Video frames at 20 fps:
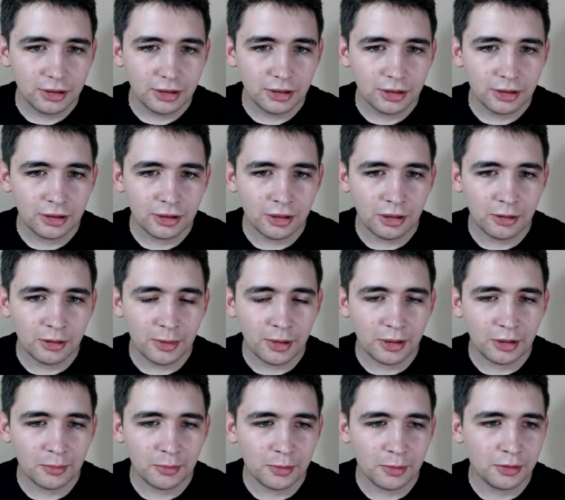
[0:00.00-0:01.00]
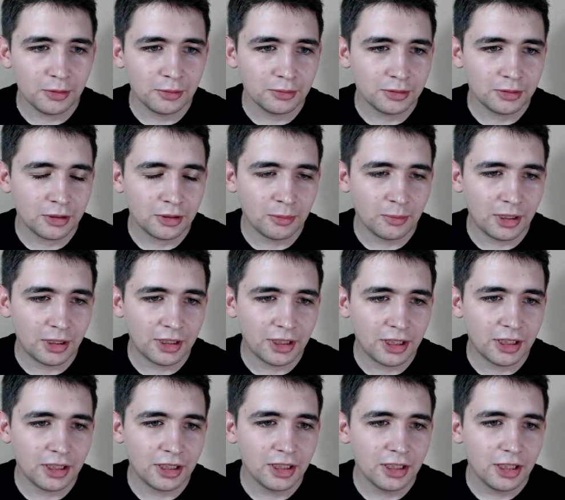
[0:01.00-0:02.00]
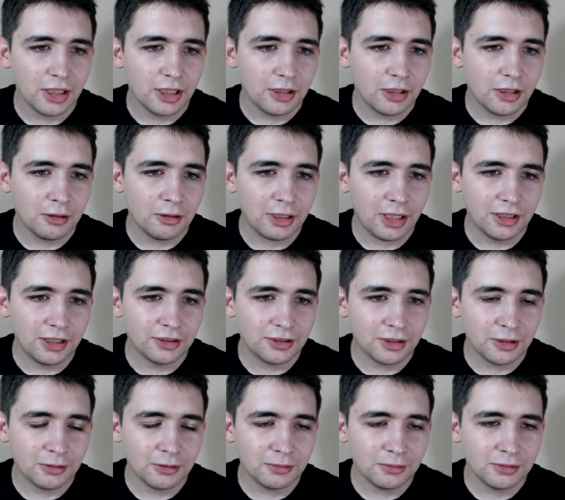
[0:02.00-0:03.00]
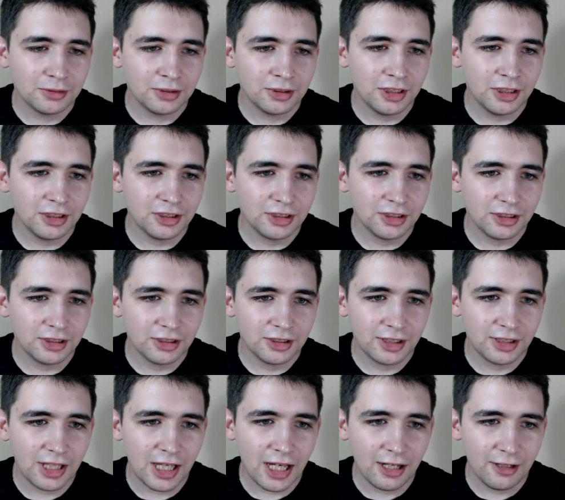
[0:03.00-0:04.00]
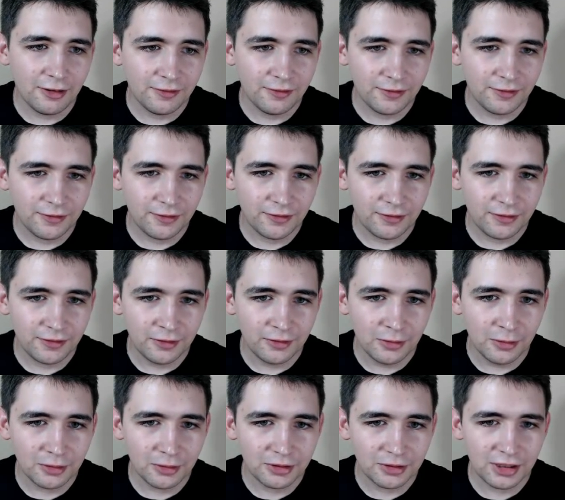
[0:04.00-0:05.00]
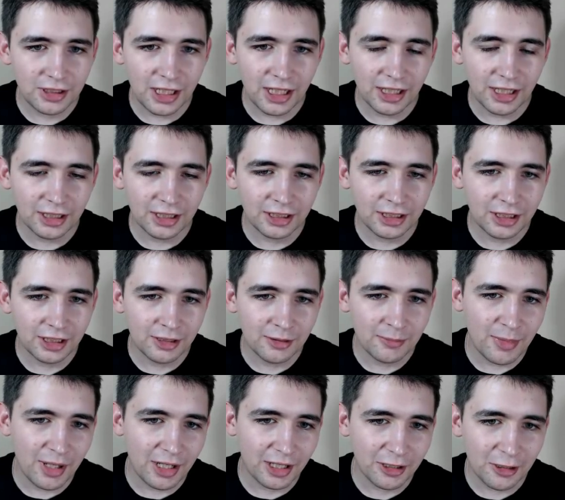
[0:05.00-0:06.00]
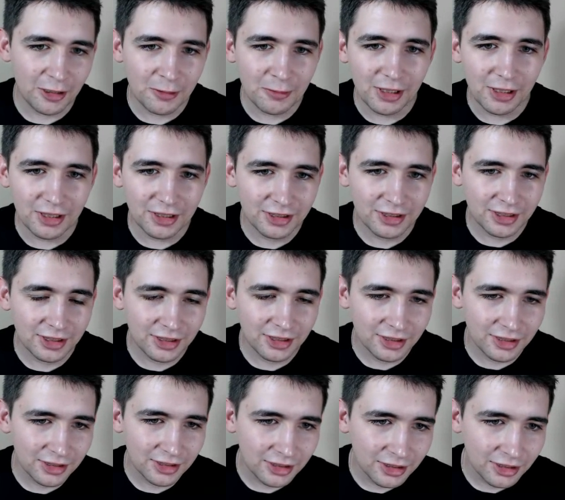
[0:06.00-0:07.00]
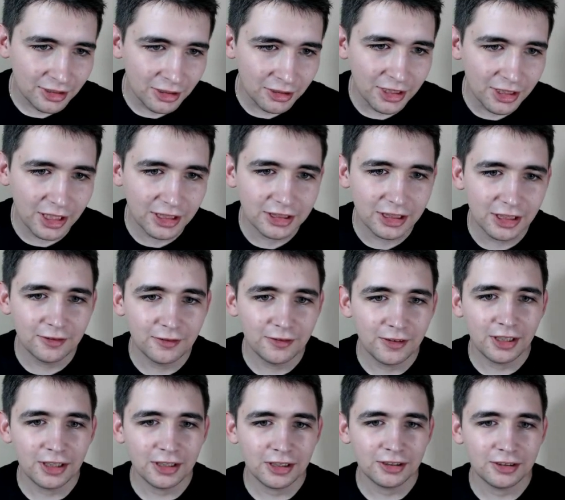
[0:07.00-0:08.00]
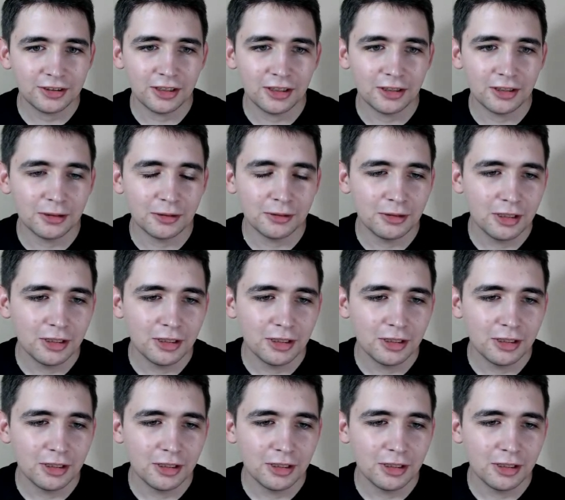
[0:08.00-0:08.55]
Chrome, I recommend use Chrome Canary. Okay, so this stuff looks like Mac OS connected thing, so